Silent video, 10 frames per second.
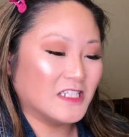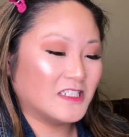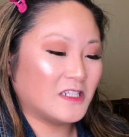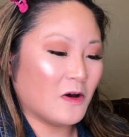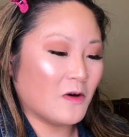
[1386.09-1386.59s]

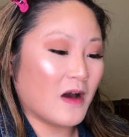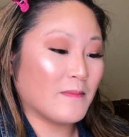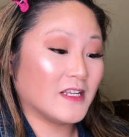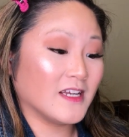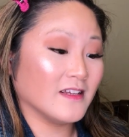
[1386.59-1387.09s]
So
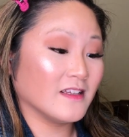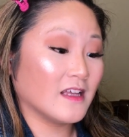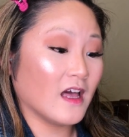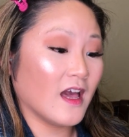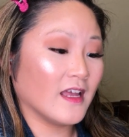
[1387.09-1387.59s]
I'm gonna
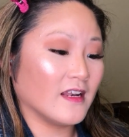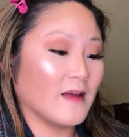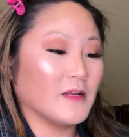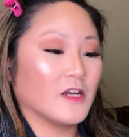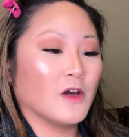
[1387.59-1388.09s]

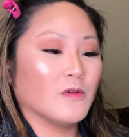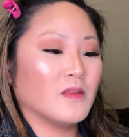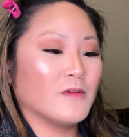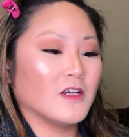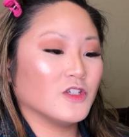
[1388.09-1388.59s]
coat
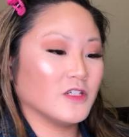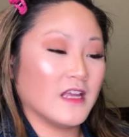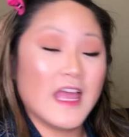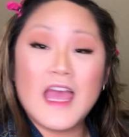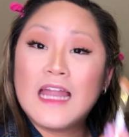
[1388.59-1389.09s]
the brush,
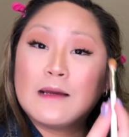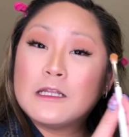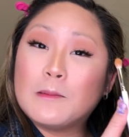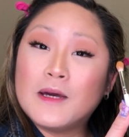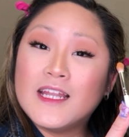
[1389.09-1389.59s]
and I'm
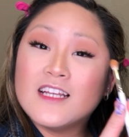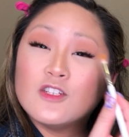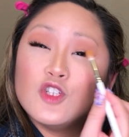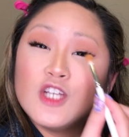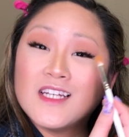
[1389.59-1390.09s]
gonna put it
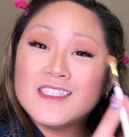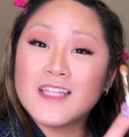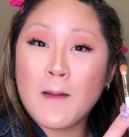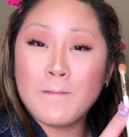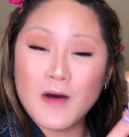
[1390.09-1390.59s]

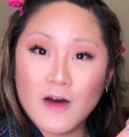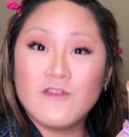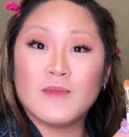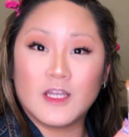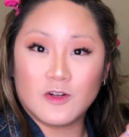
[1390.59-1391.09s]
just
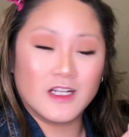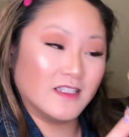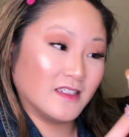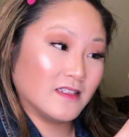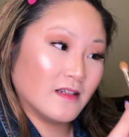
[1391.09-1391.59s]
above my
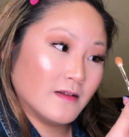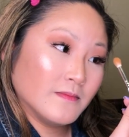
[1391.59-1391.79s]
crease.